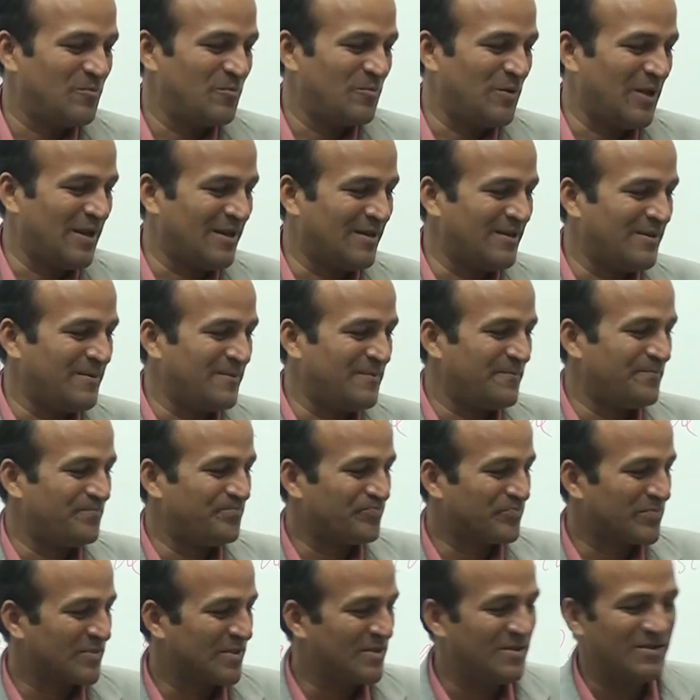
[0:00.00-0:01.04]
When
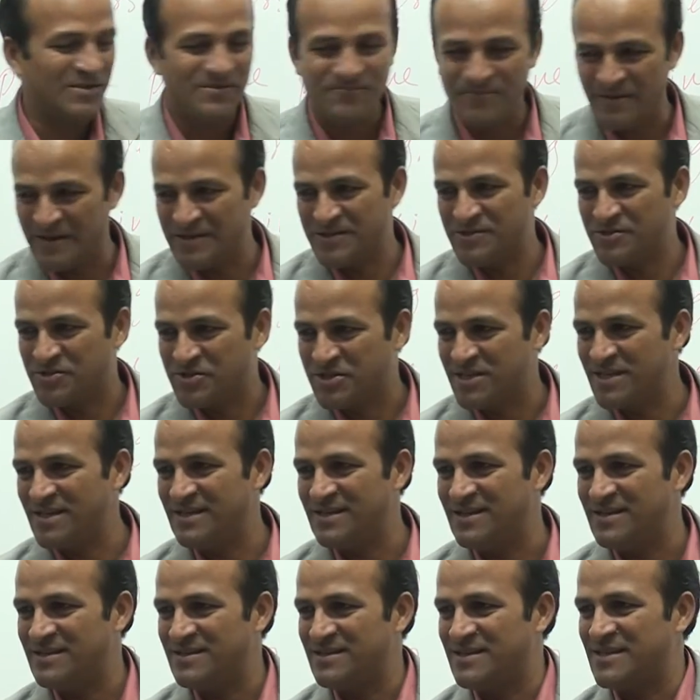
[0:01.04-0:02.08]
when you
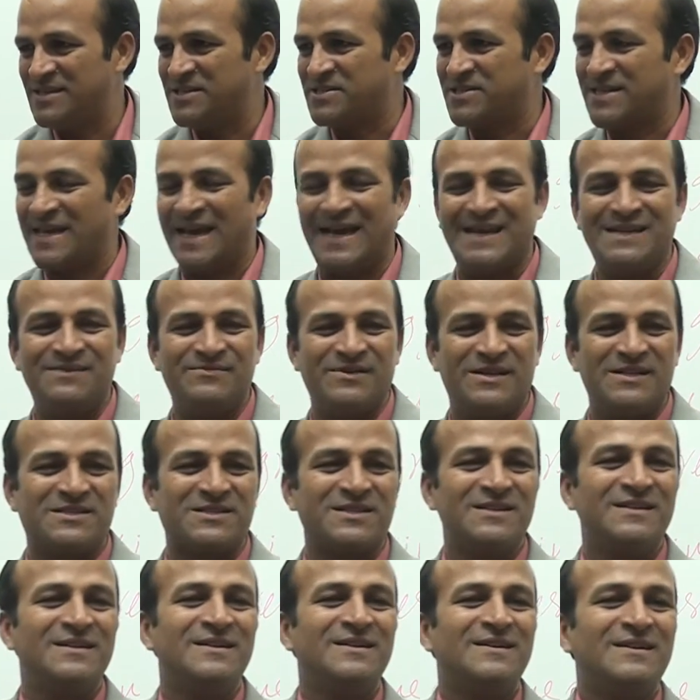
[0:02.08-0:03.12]
see these animals,
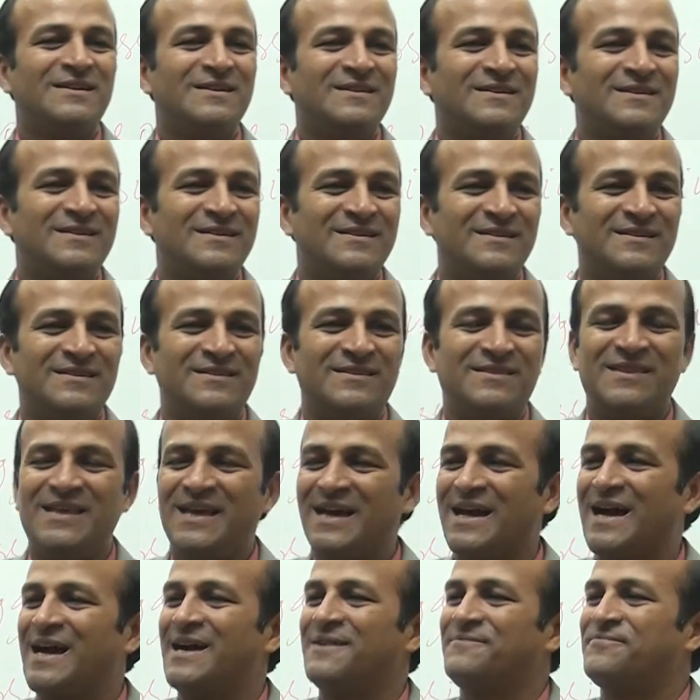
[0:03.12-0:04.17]
they
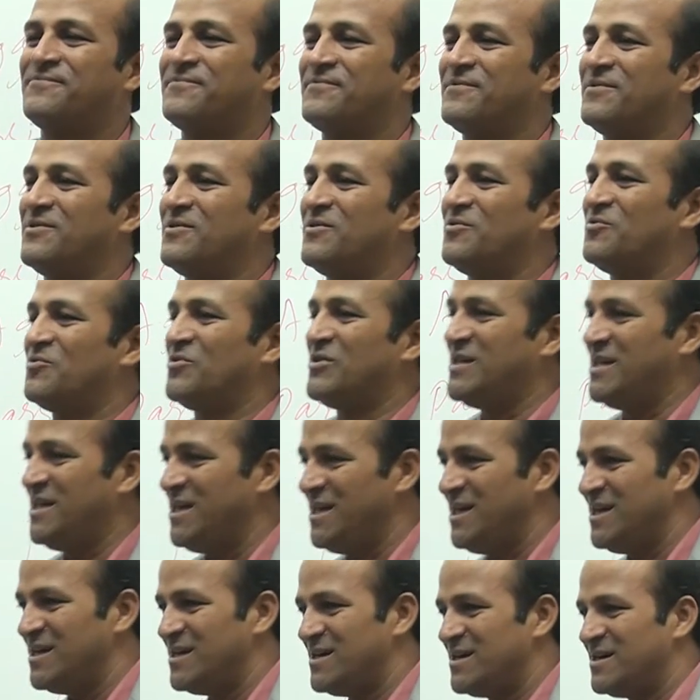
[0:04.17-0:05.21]
have
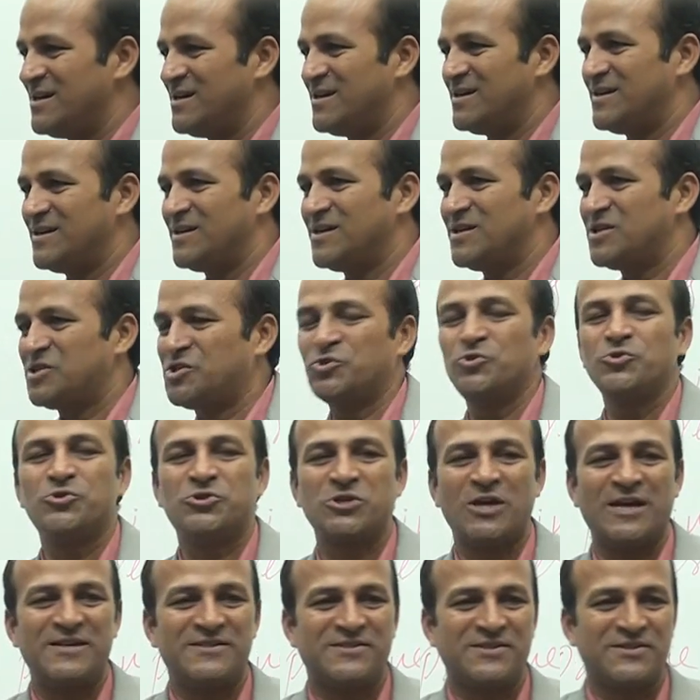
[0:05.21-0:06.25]
only two
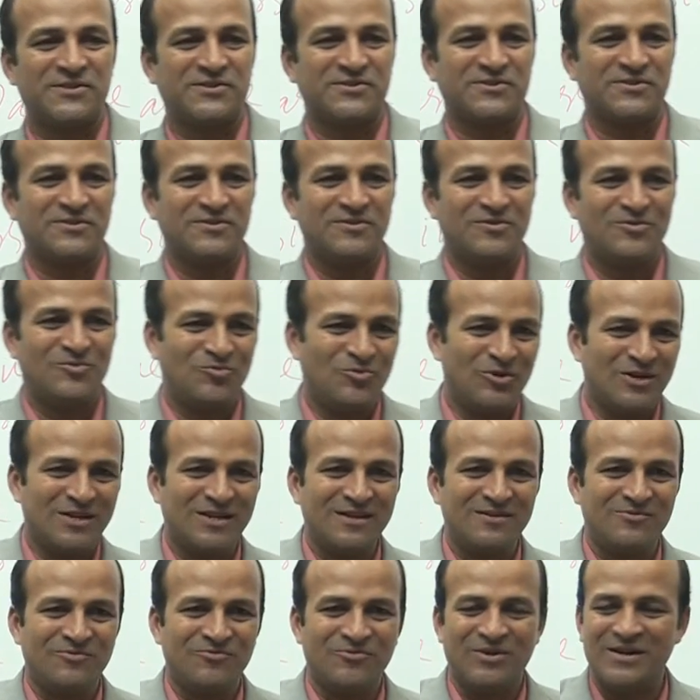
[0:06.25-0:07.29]
choices. What,
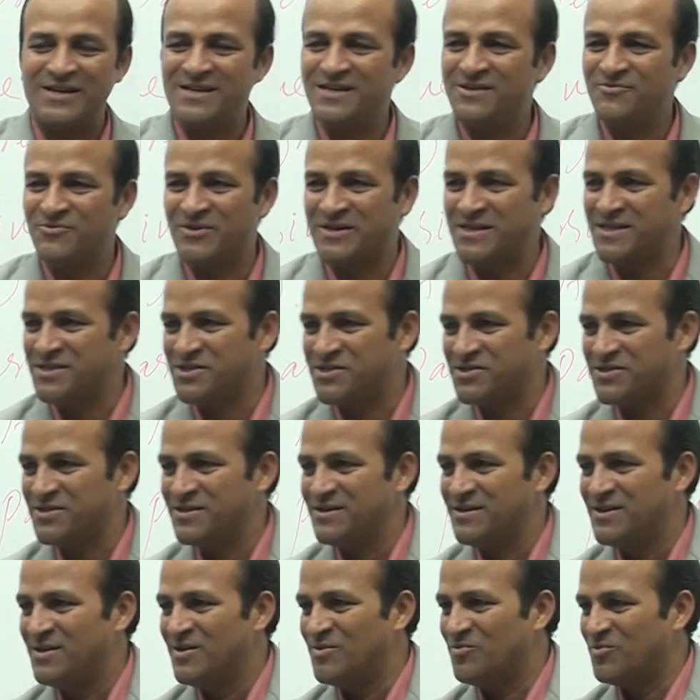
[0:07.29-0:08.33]
one? what is
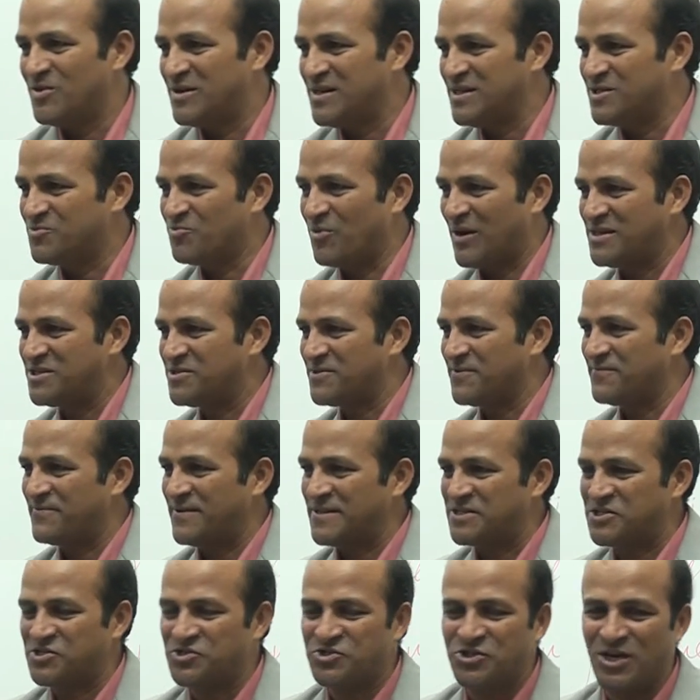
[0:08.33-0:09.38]
what is one
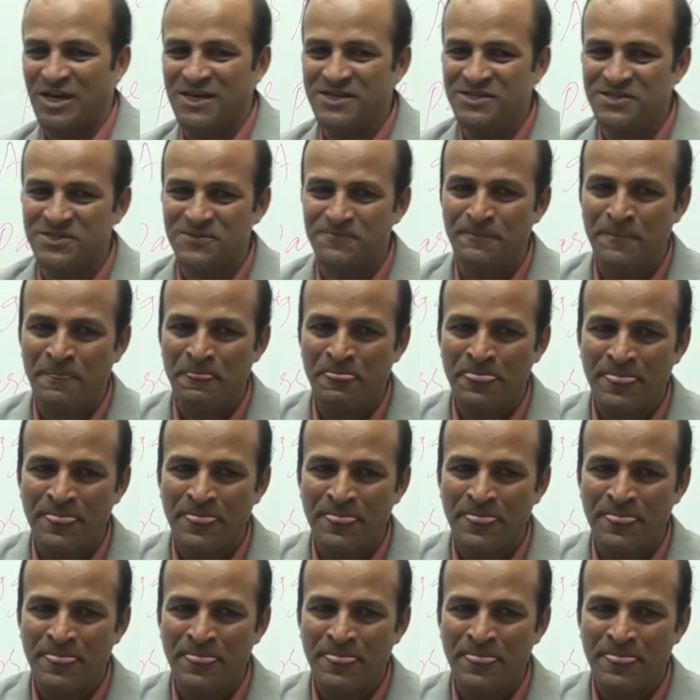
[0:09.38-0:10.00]
first choice?